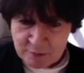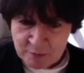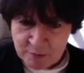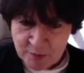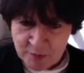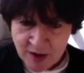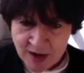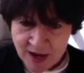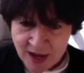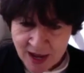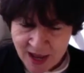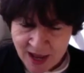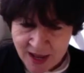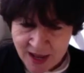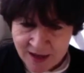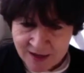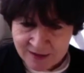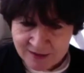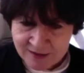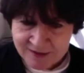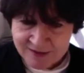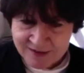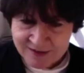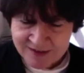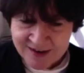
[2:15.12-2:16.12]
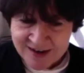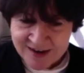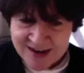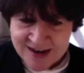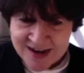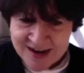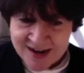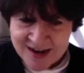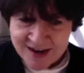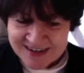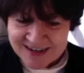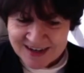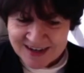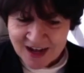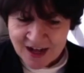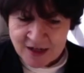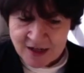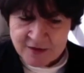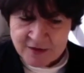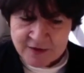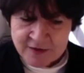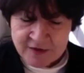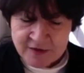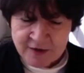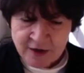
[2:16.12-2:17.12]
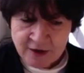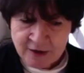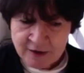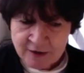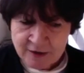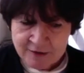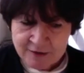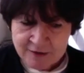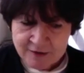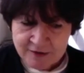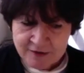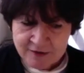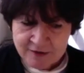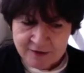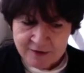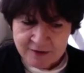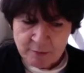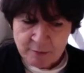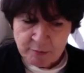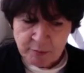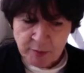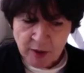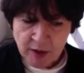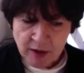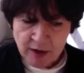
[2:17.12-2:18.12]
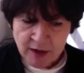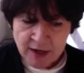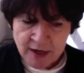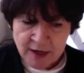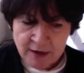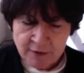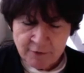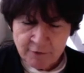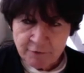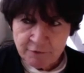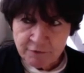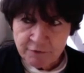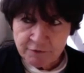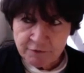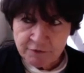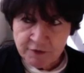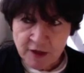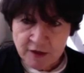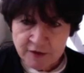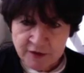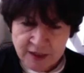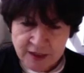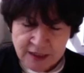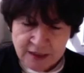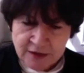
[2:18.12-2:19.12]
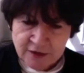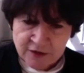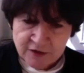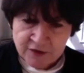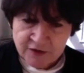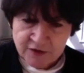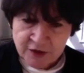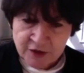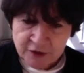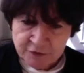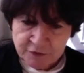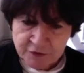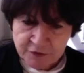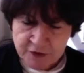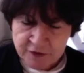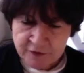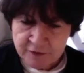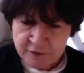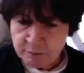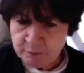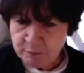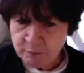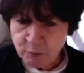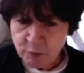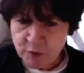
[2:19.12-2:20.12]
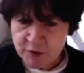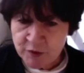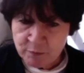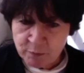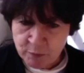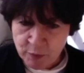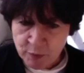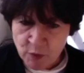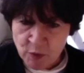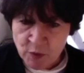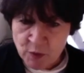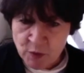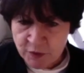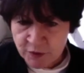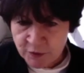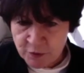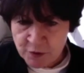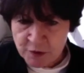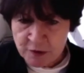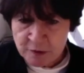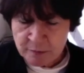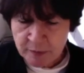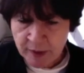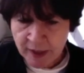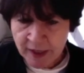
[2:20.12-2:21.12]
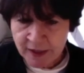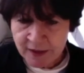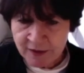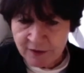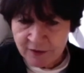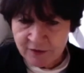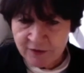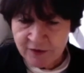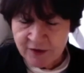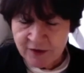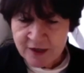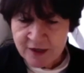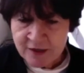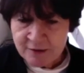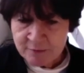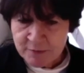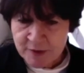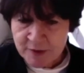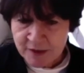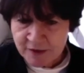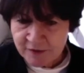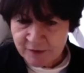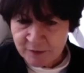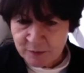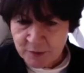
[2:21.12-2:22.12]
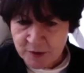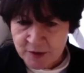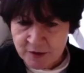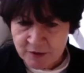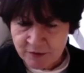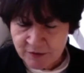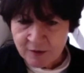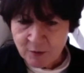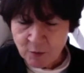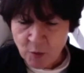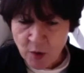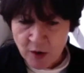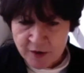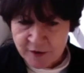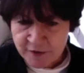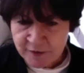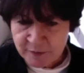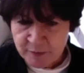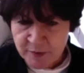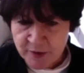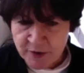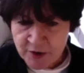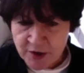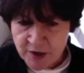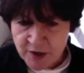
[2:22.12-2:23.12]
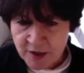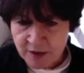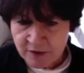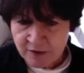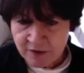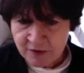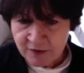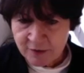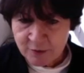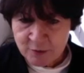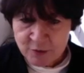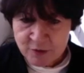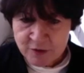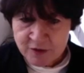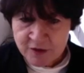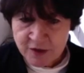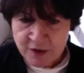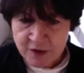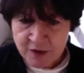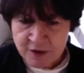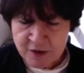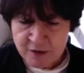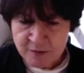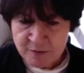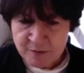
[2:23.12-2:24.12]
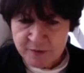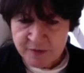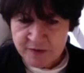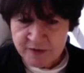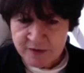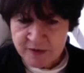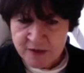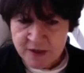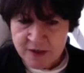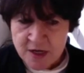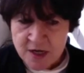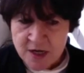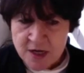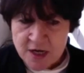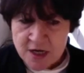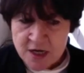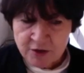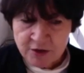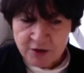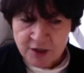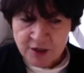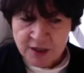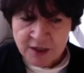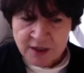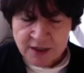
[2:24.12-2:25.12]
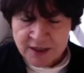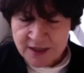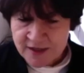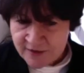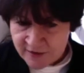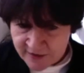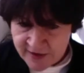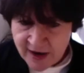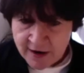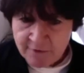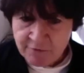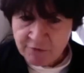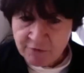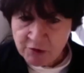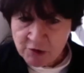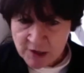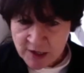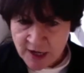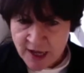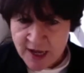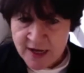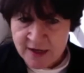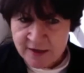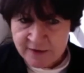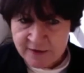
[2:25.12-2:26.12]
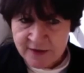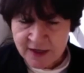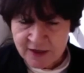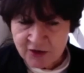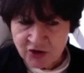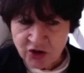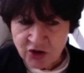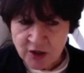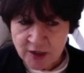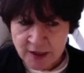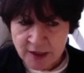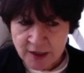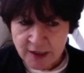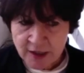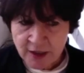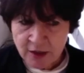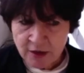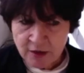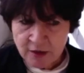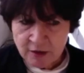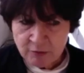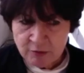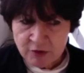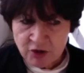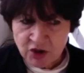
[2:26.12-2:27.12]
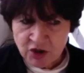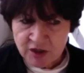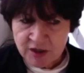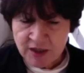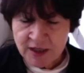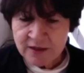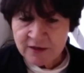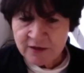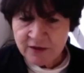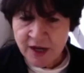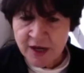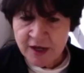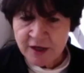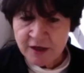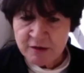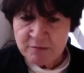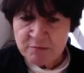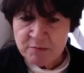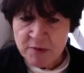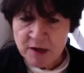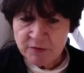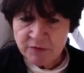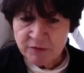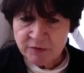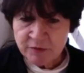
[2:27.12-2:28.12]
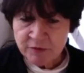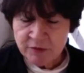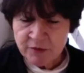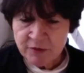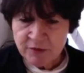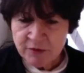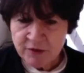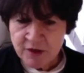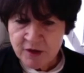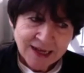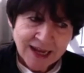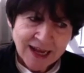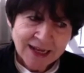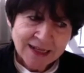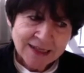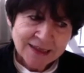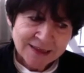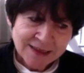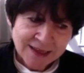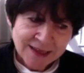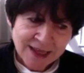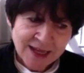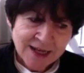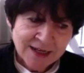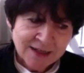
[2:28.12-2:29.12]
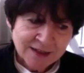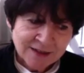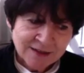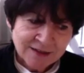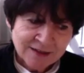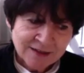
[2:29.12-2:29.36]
by hand. I'll start by flooding the surface with poured oil paint mixed with white spirit or terps in several layers, actually, which can take a month. And then